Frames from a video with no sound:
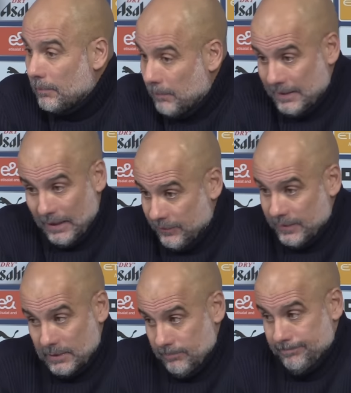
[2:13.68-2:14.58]
But
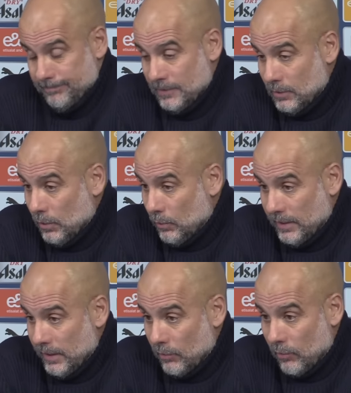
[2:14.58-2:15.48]
after, you know, when
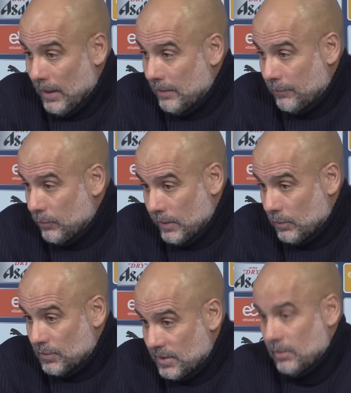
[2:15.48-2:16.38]
they arrive, we
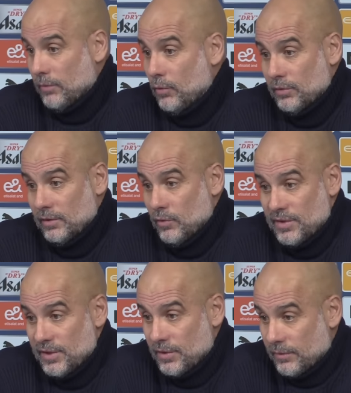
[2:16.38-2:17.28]
concede. Of course, the
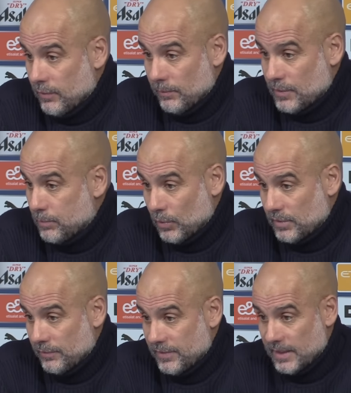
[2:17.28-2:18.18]
transition from Spurs,
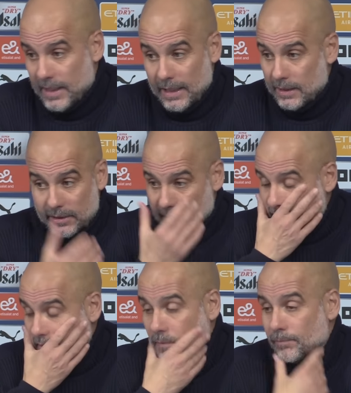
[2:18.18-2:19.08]
the physicality
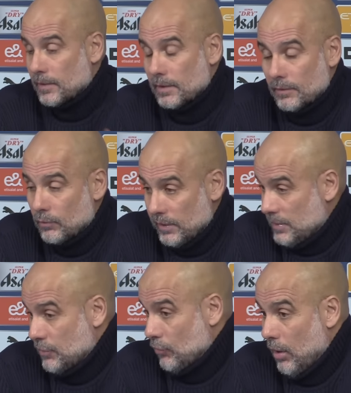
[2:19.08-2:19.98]
is really
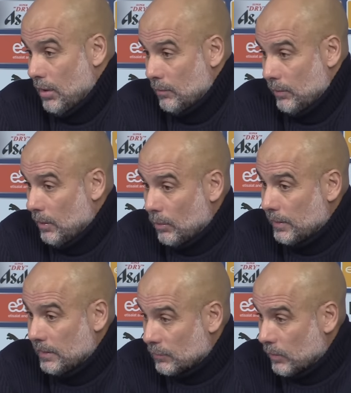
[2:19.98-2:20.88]
strong. We know
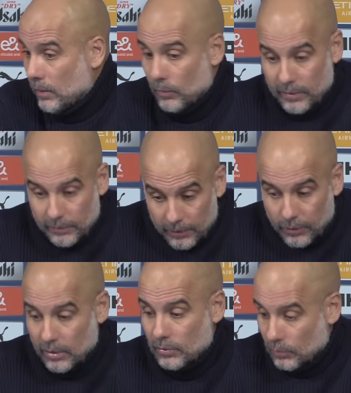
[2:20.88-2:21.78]
it. That's why we
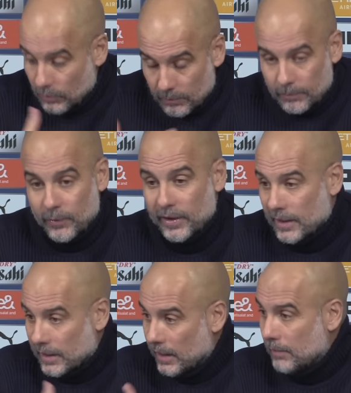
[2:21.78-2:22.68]
thought to bring
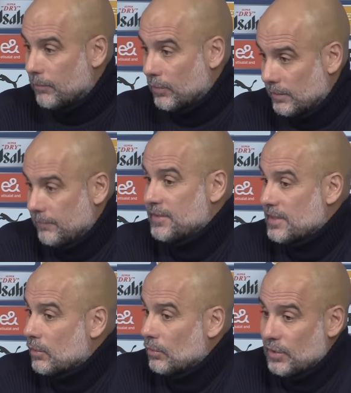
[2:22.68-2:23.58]
a game for the
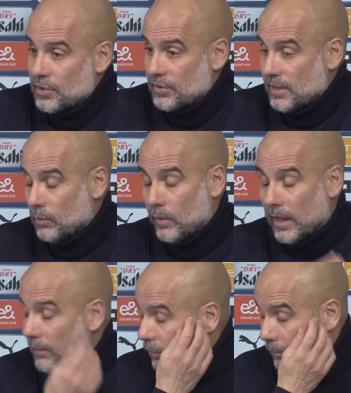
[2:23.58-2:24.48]
physical condition that we
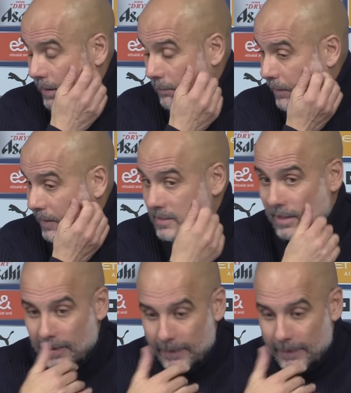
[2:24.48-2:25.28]
have for many players,